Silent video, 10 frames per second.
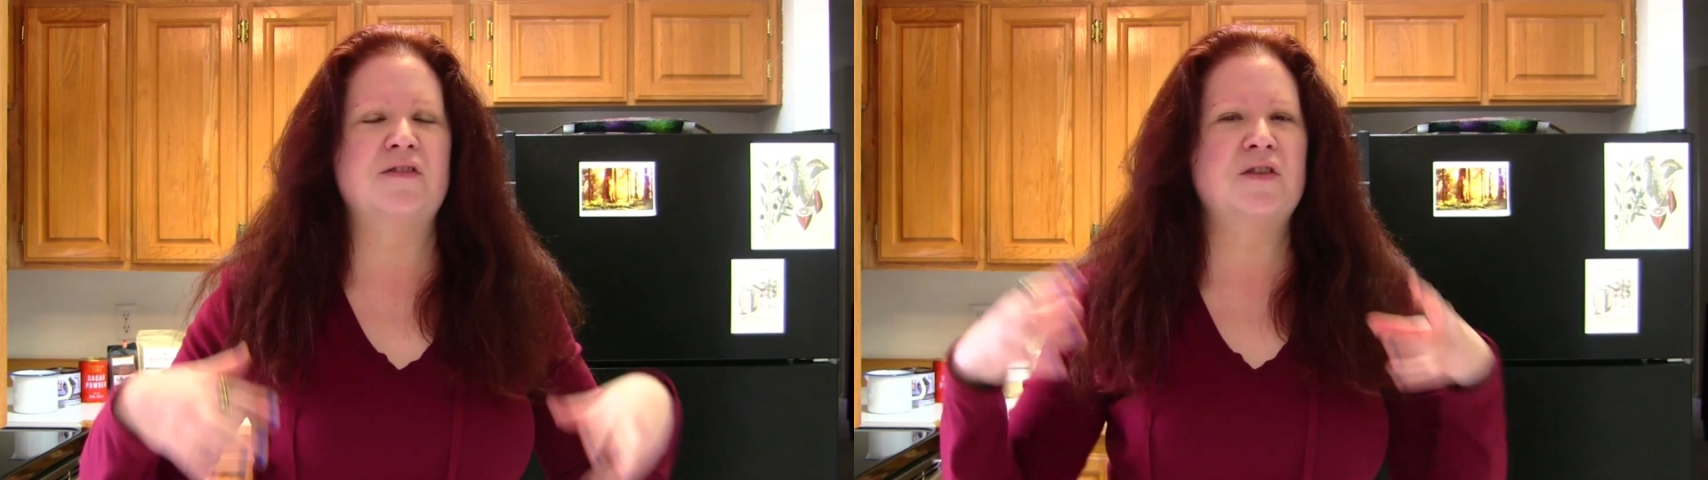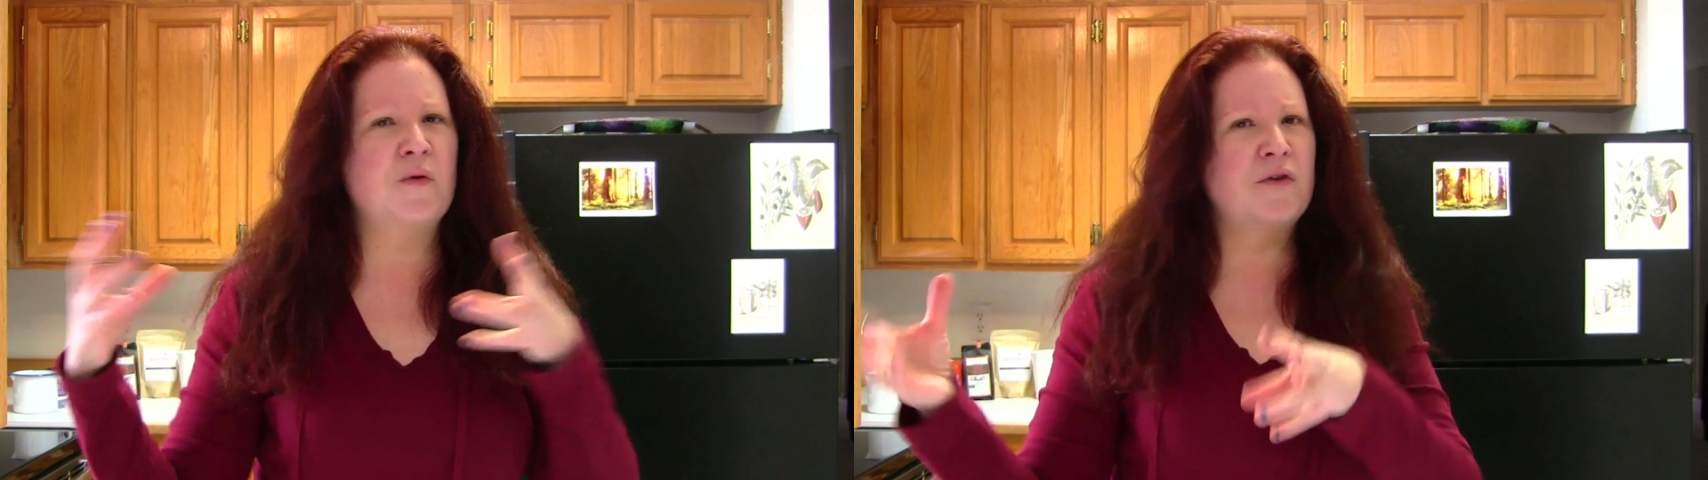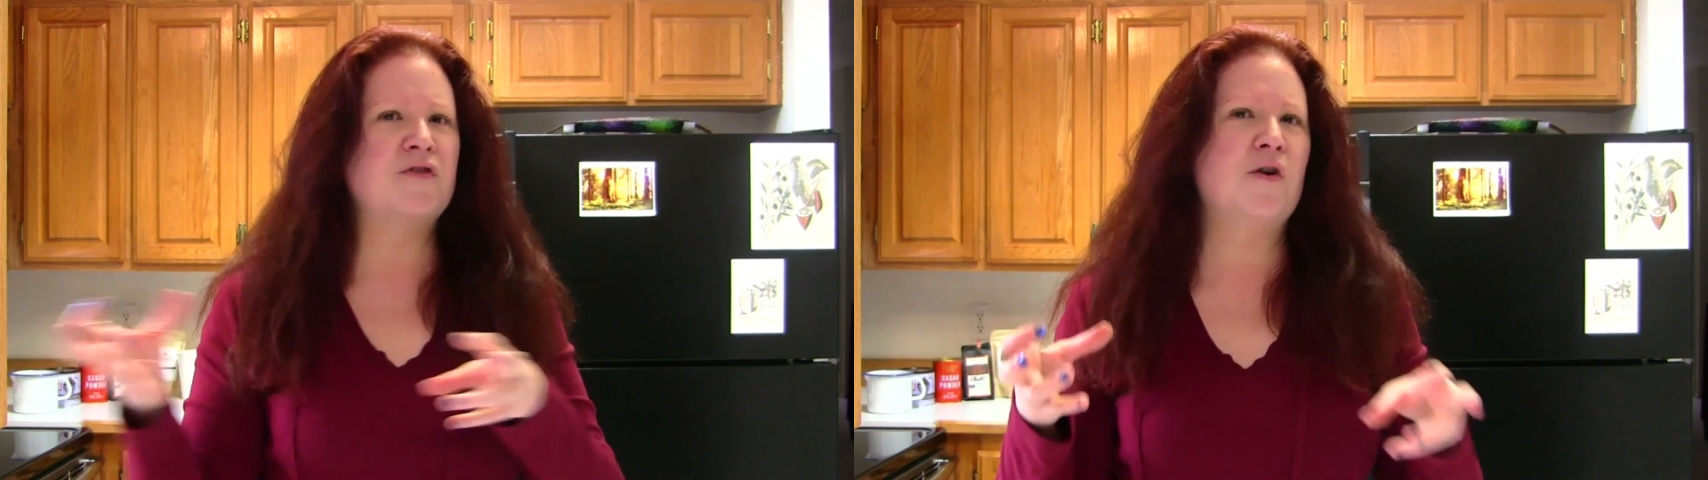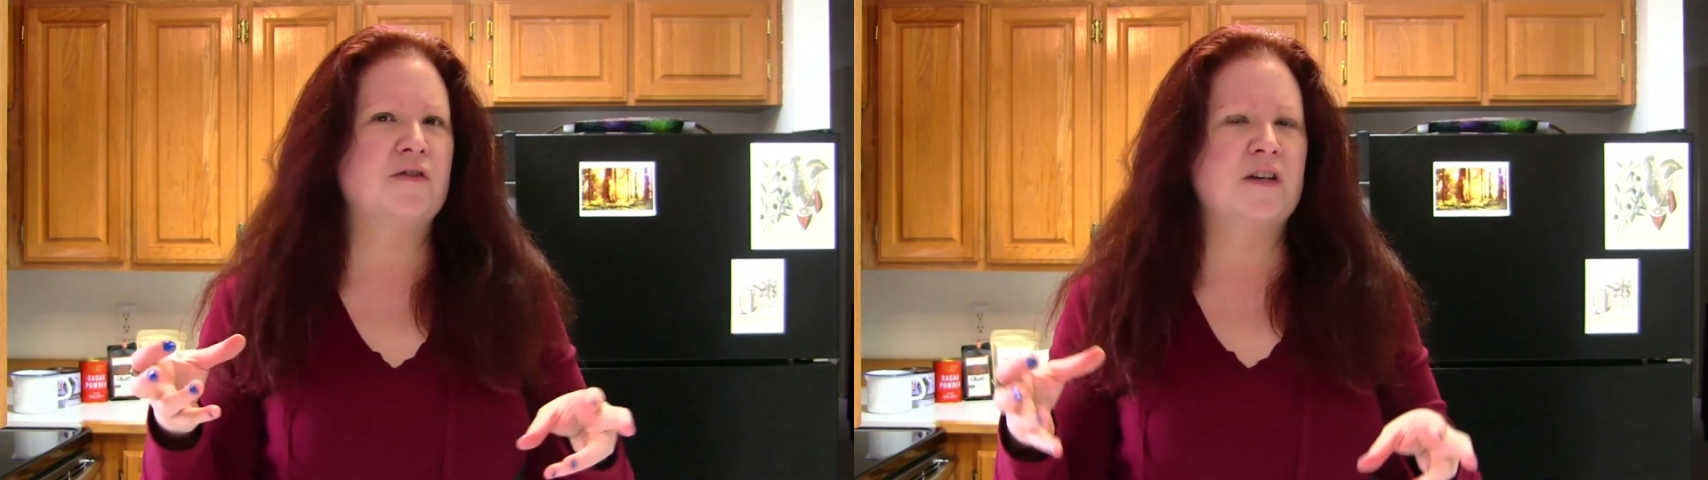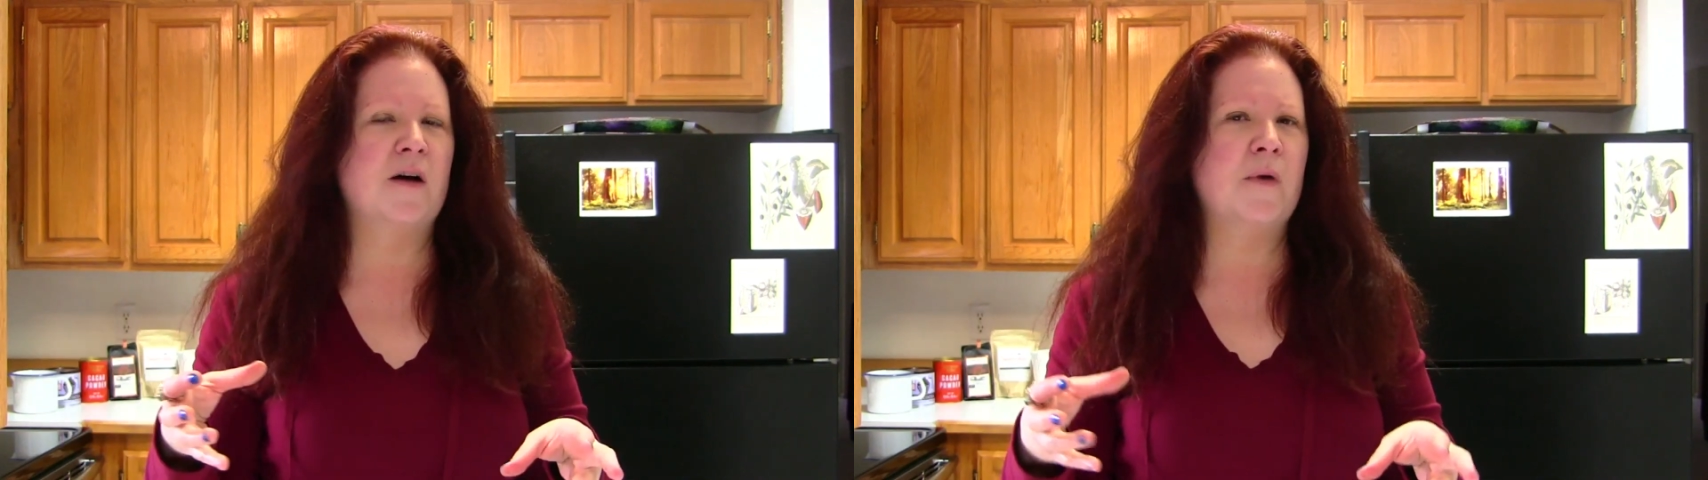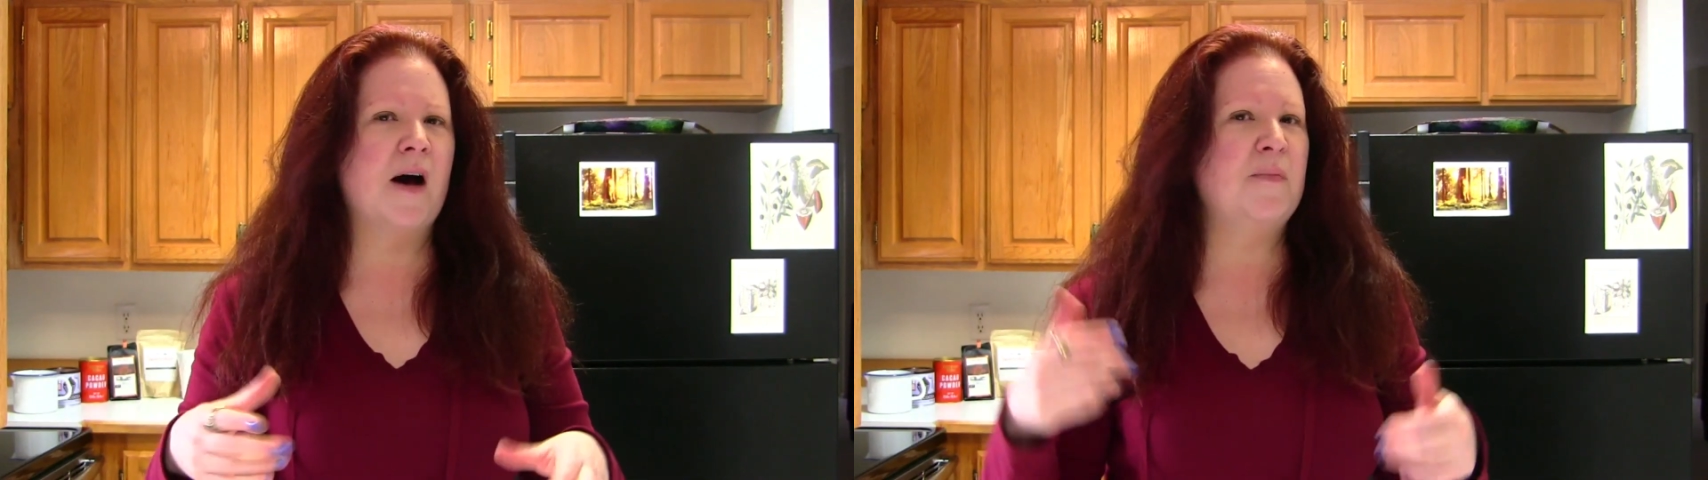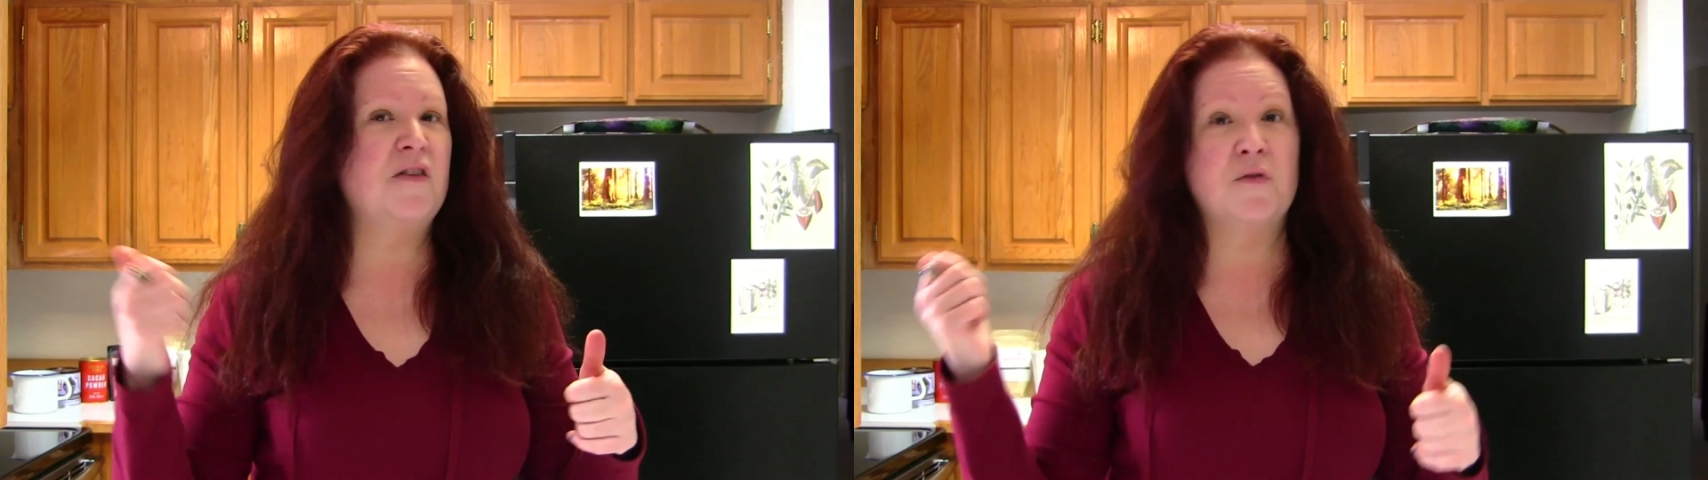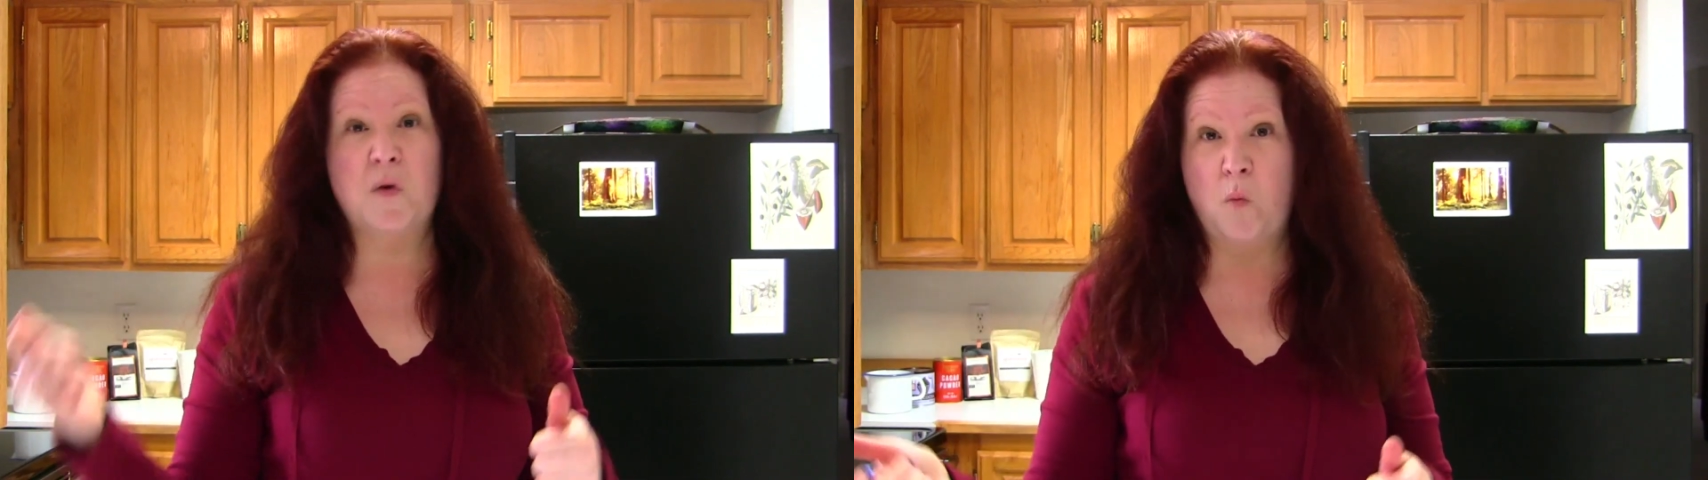So when those notes come up,
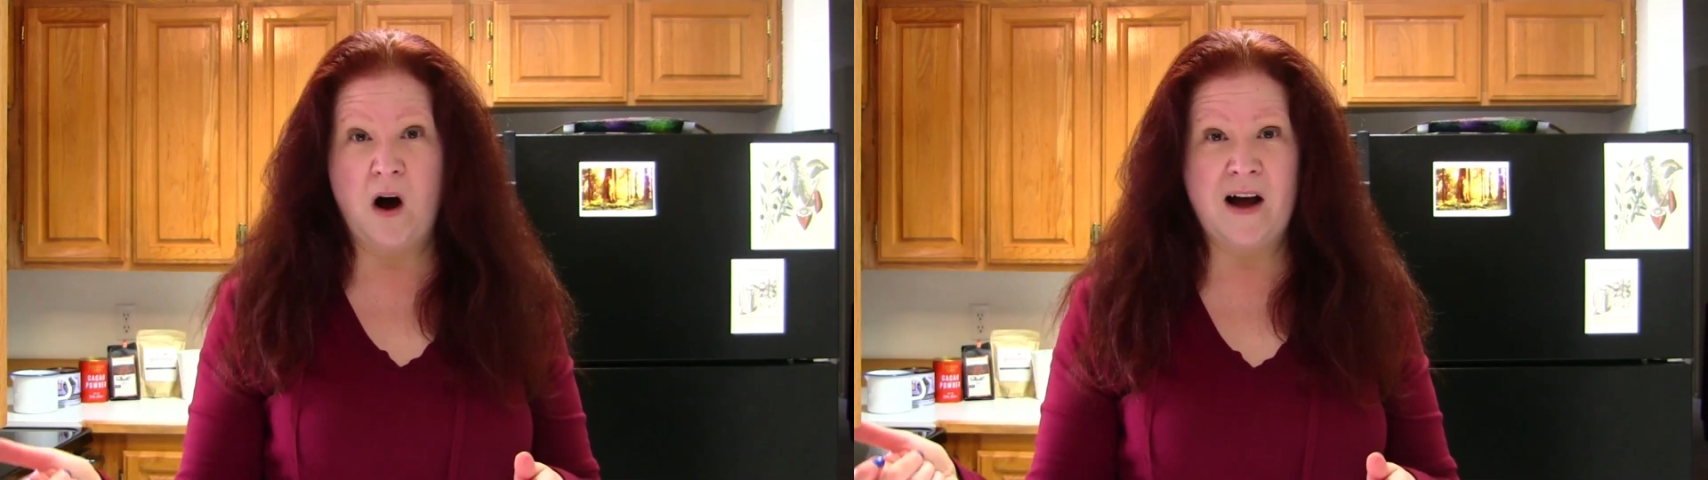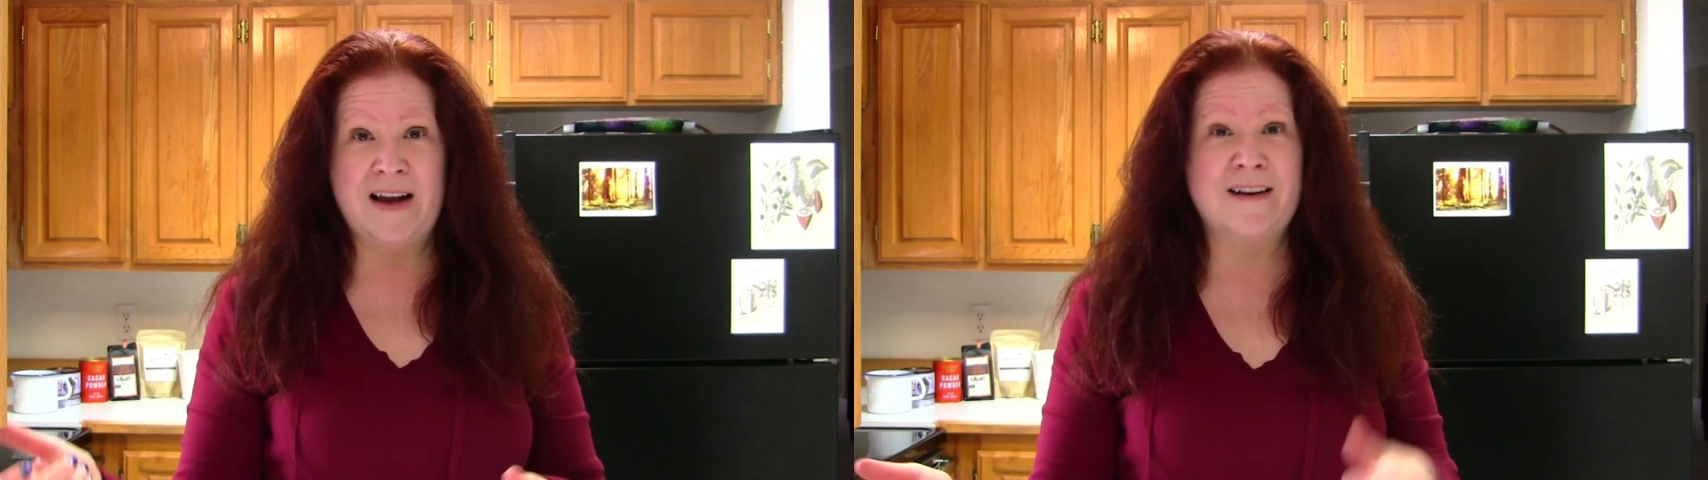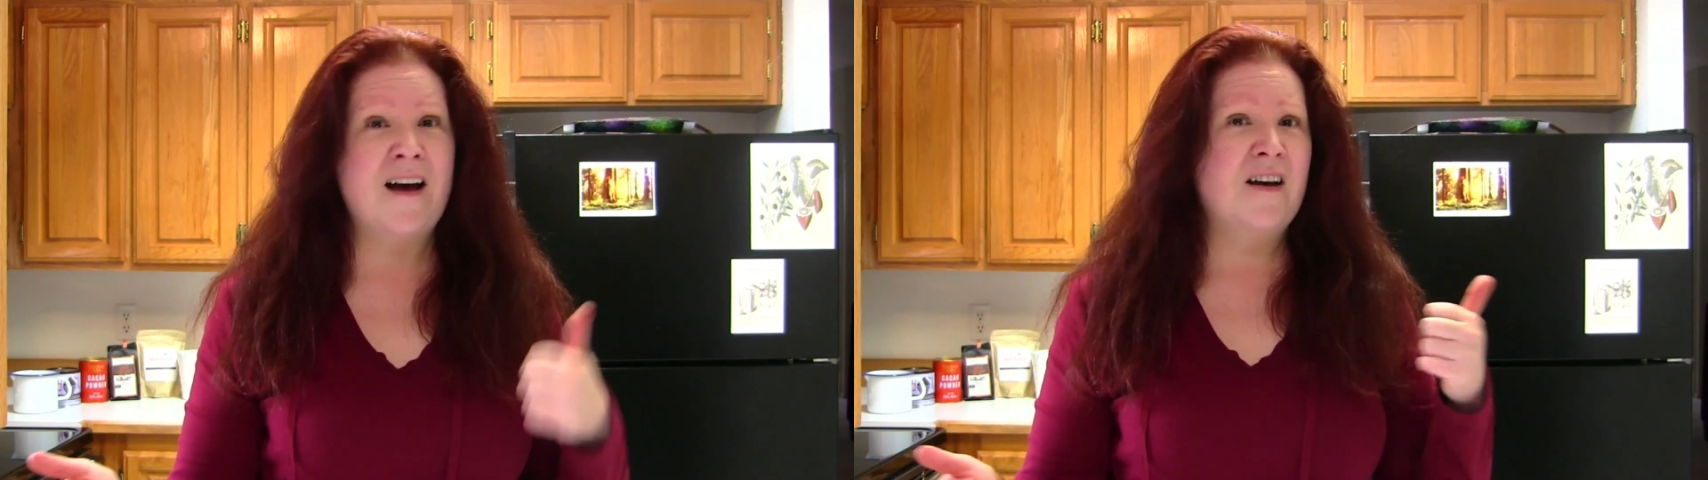either in wine,